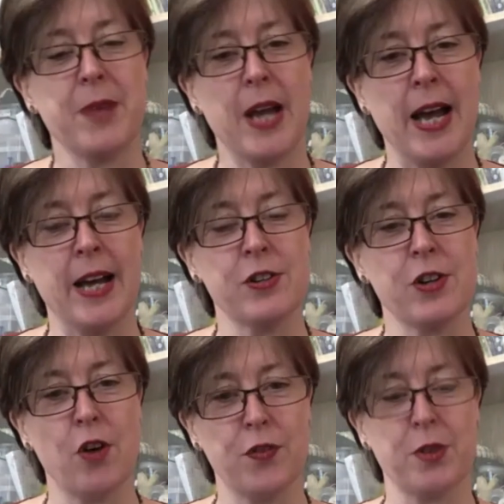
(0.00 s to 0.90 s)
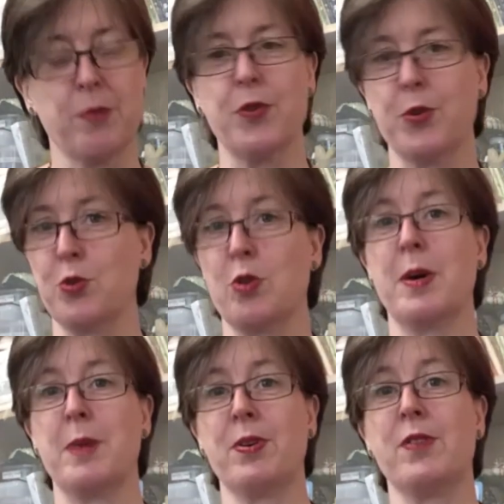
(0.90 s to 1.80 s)
and offered them forward all of
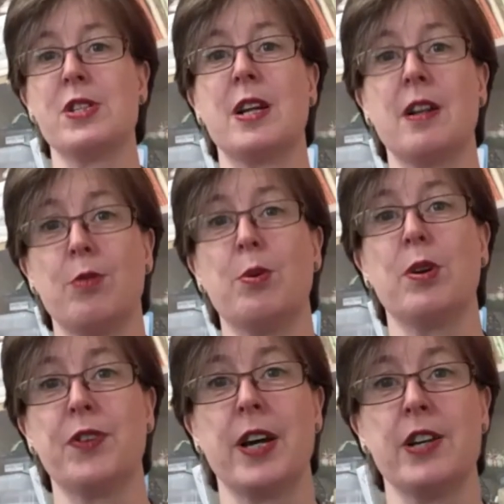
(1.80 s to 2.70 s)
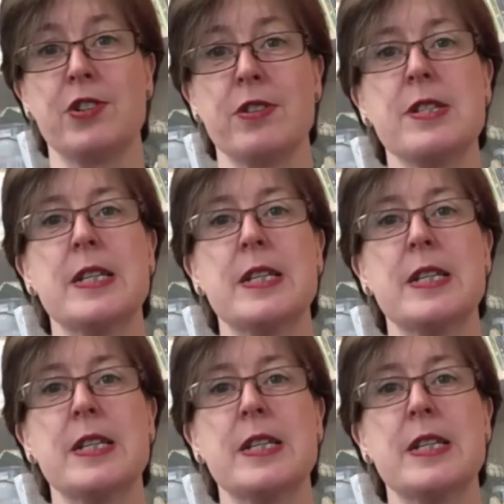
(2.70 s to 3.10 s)
my previous dental qualifications,